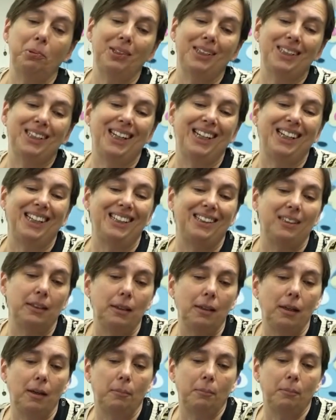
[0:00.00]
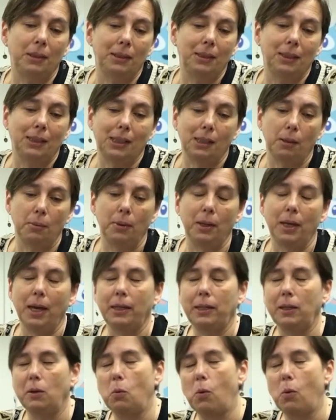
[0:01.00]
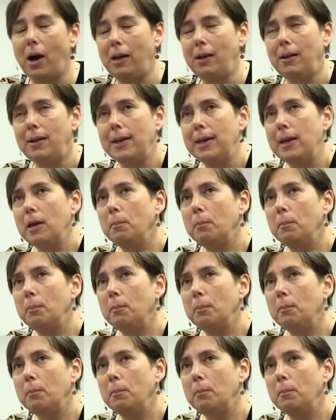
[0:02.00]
It may be that aesthetically they look the same,